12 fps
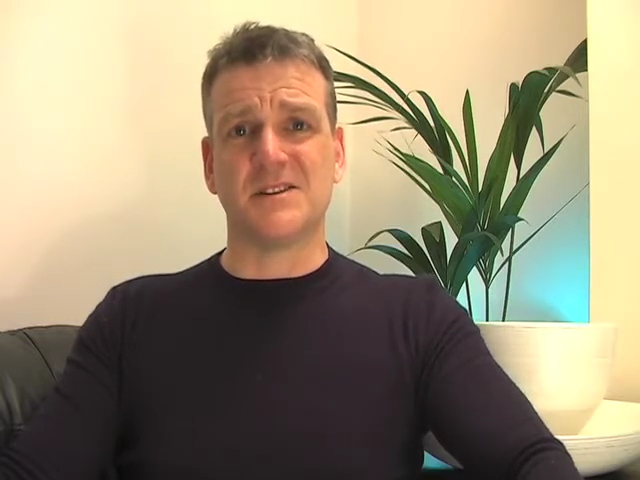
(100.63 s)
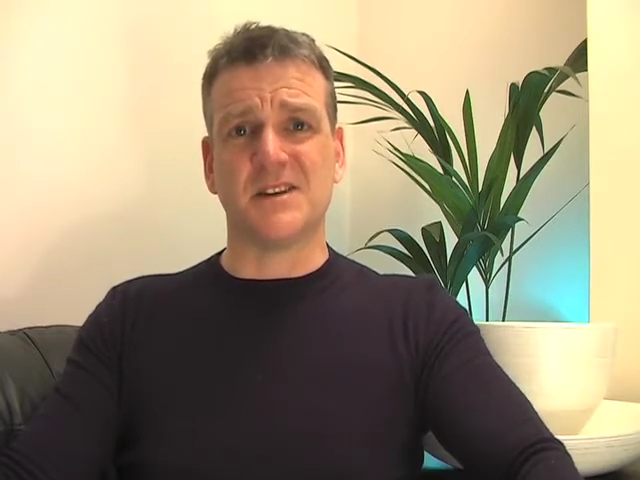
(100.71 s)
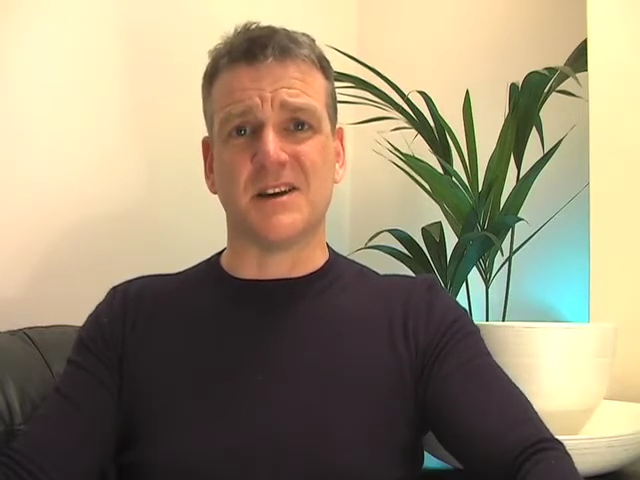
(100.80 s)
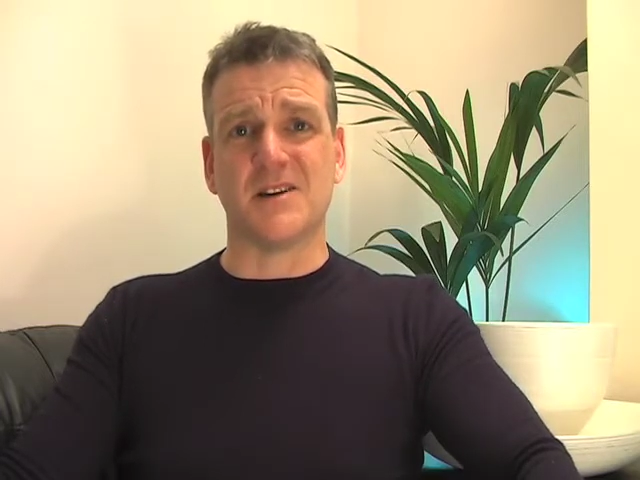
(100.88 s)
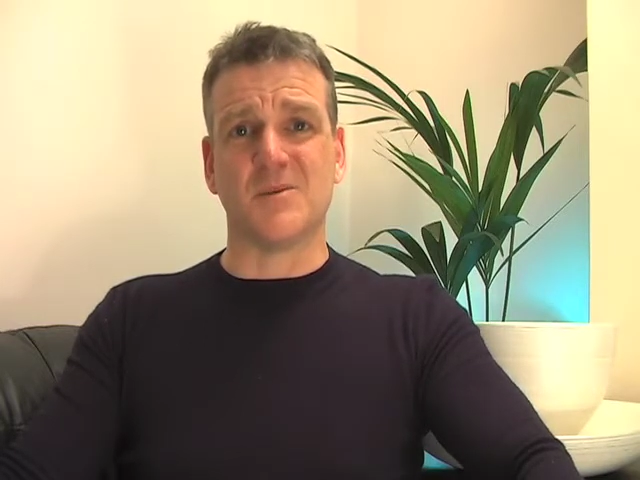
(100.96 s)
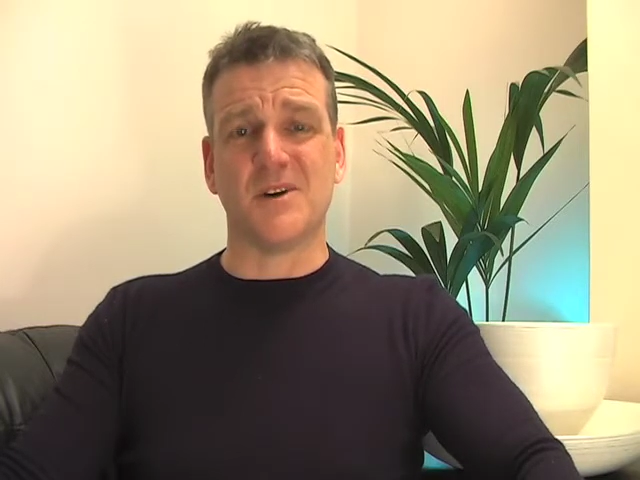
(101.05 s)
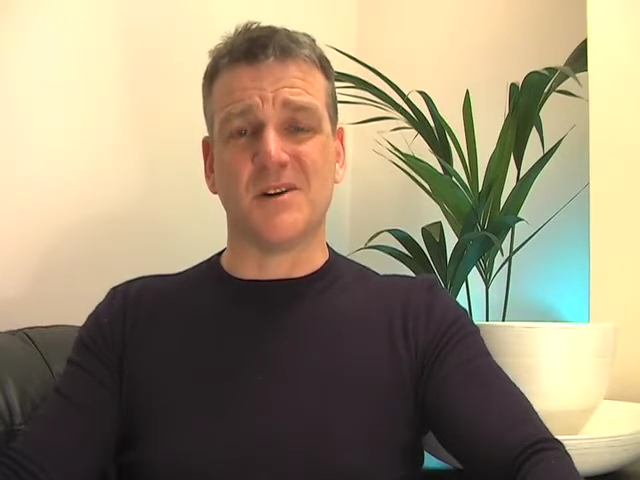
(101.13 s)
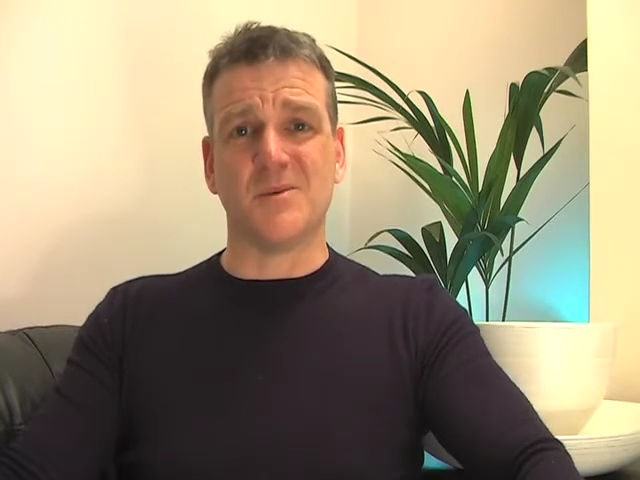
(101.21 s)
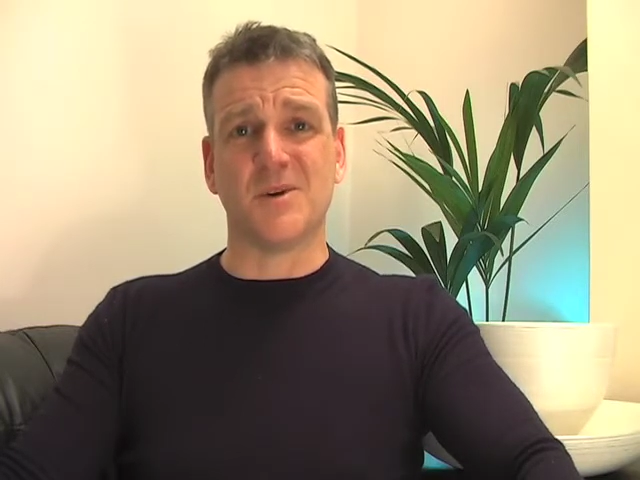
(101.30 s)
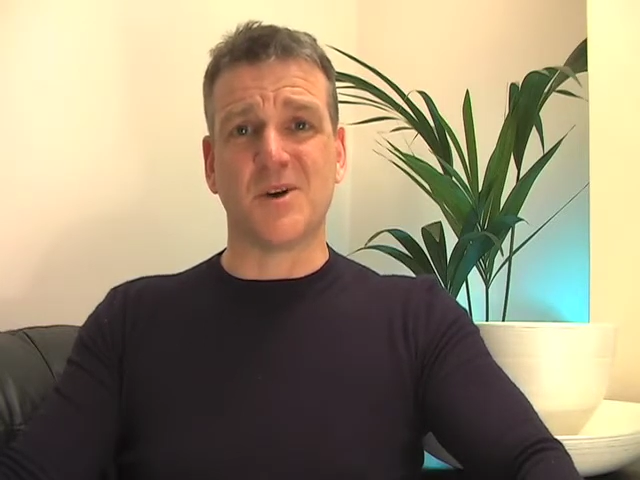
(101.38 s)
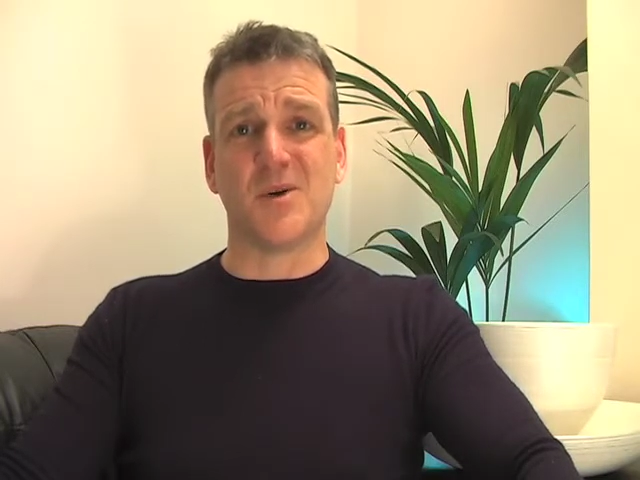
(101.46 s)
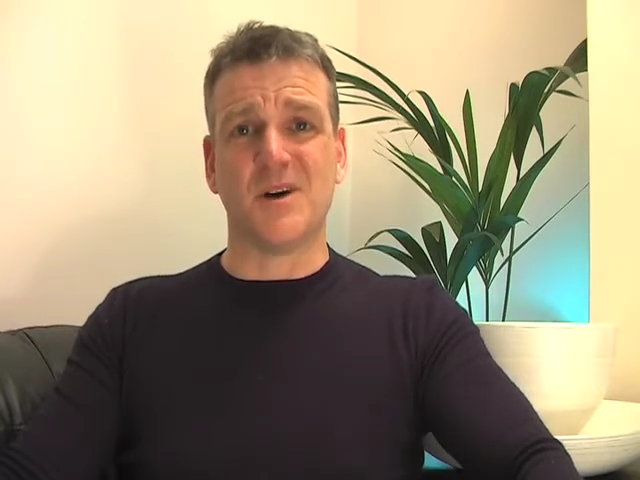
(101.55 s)
that
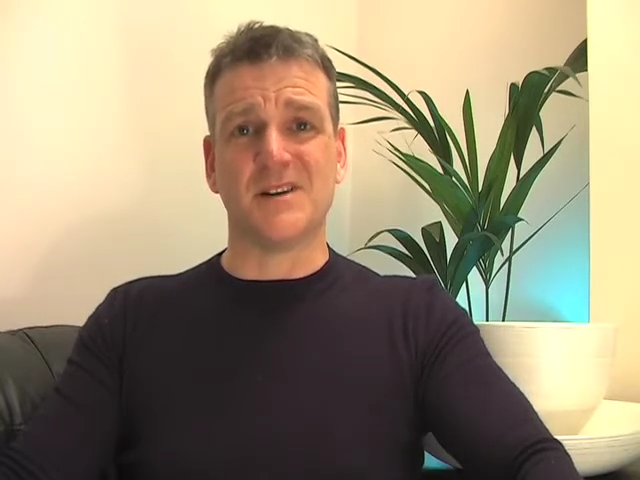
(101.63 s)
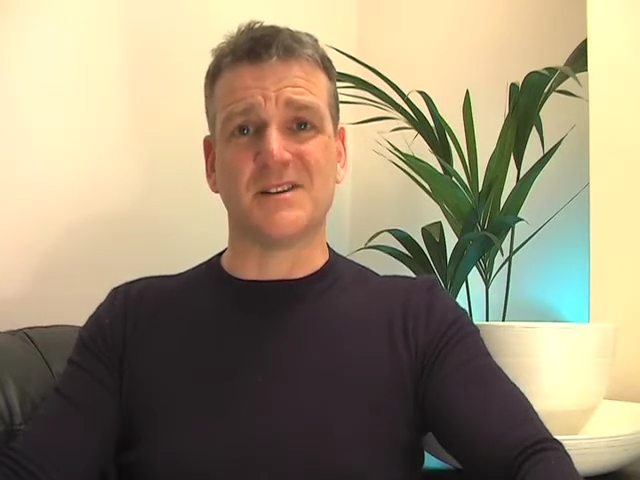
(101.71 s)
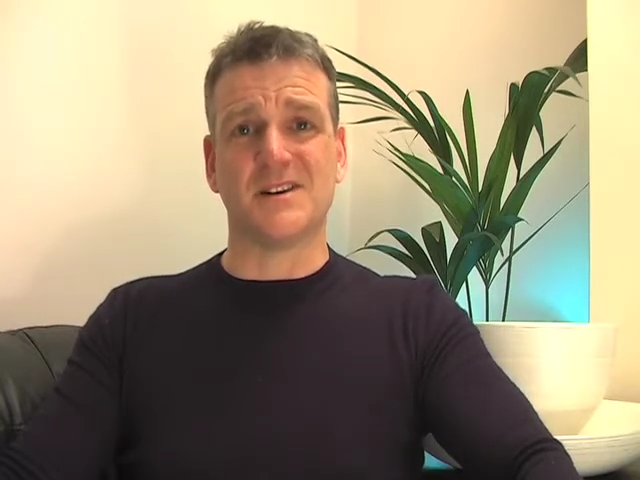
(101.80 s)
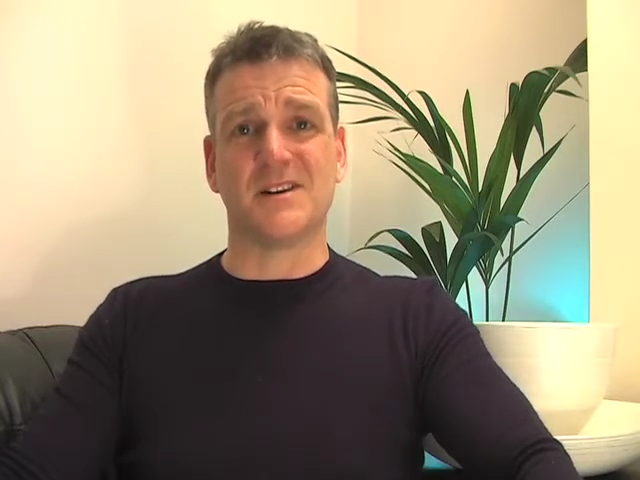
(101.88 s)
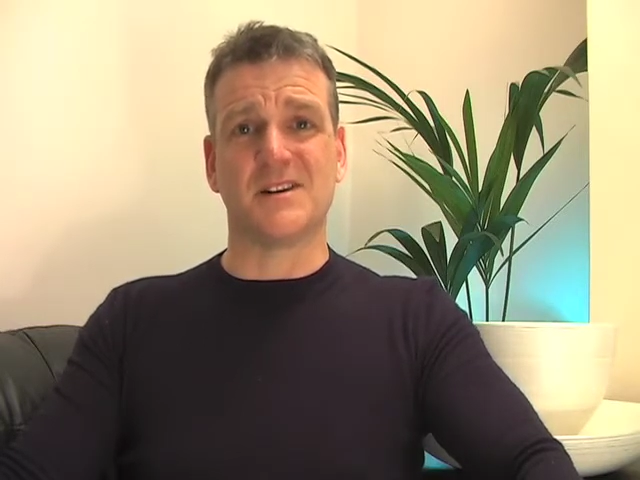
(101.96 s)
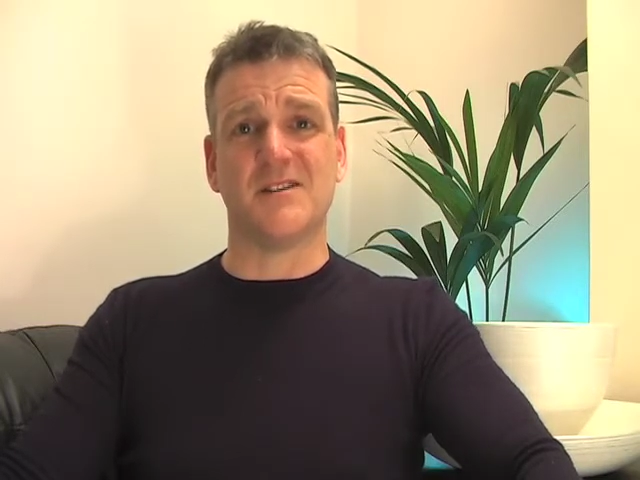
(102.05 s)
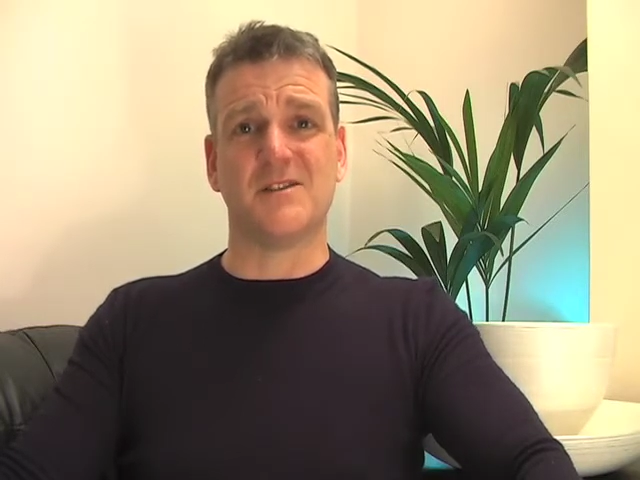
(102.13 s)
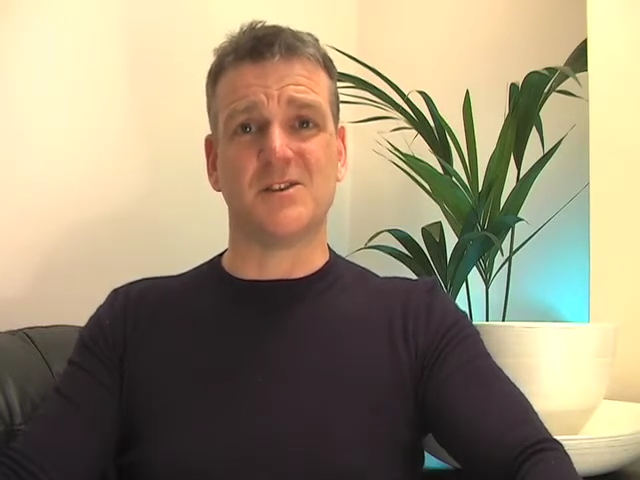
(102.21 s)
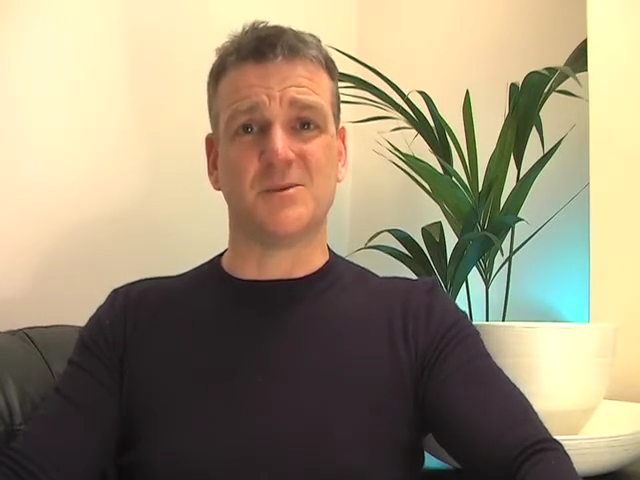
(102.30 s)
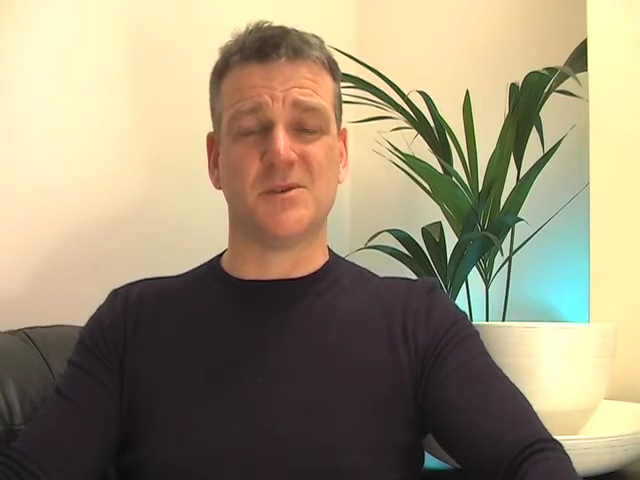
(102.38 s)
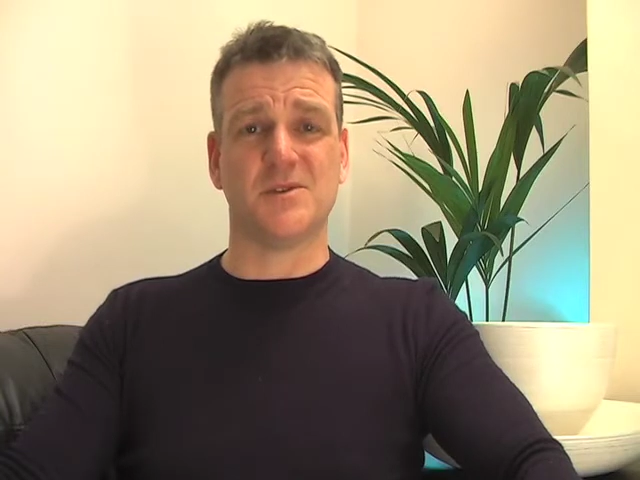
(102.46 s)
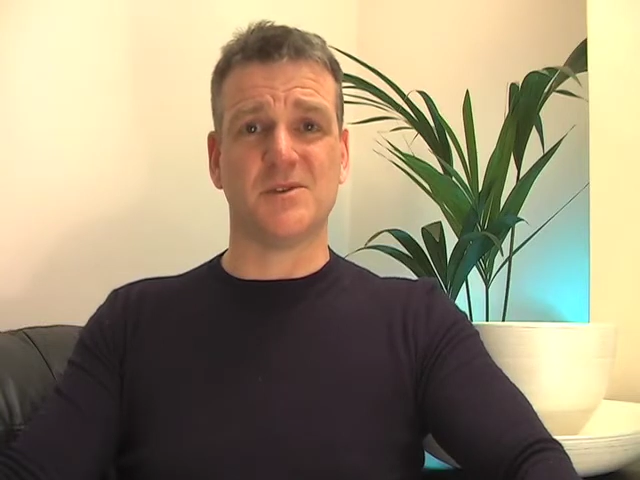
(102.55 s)
were quite
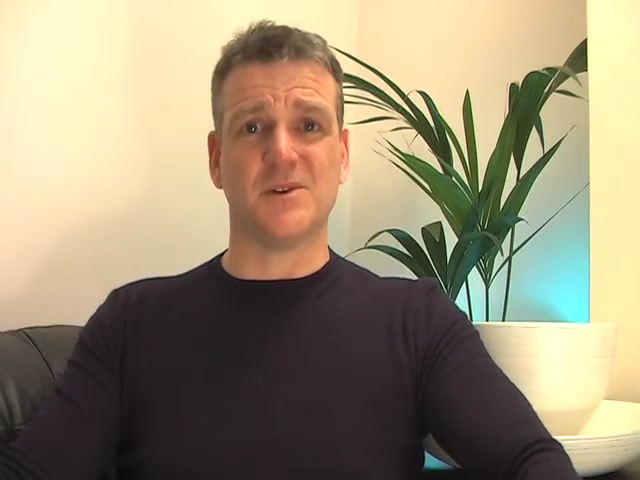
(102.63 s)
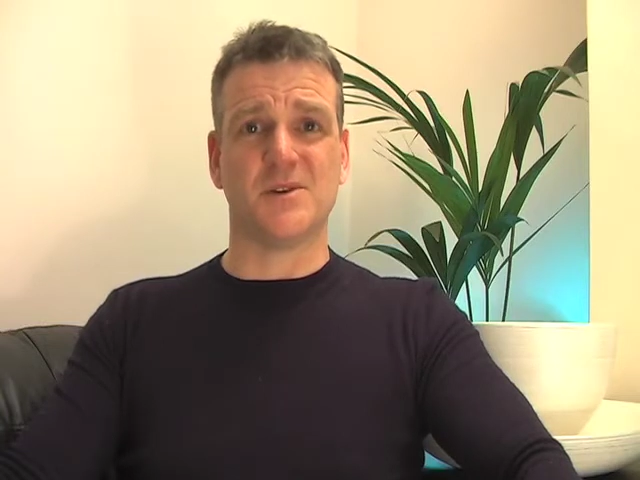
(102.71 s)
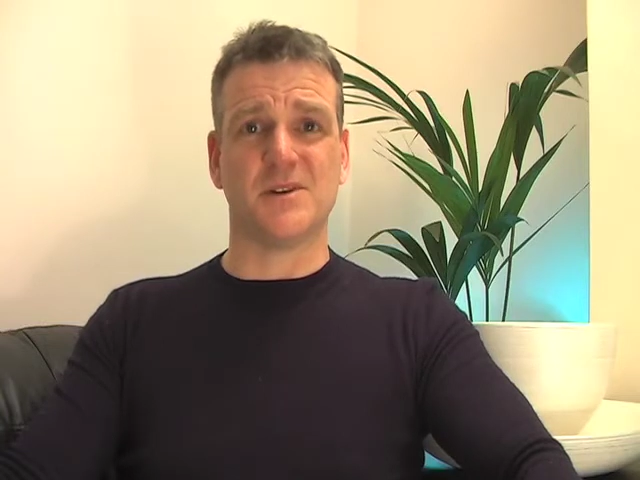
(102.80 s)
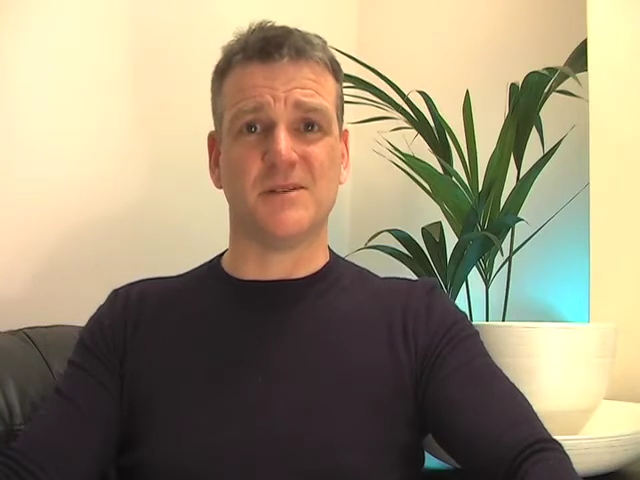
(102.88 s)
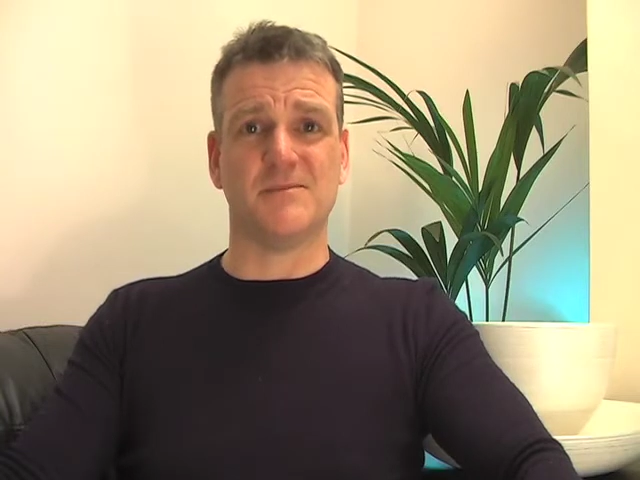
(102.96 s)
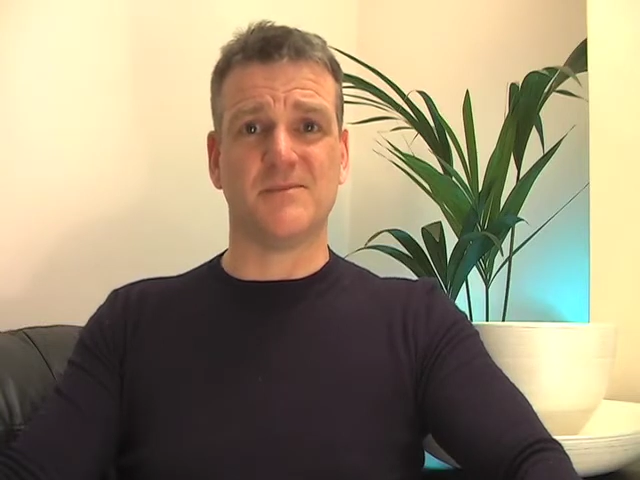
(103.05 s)
uncomfortable for him.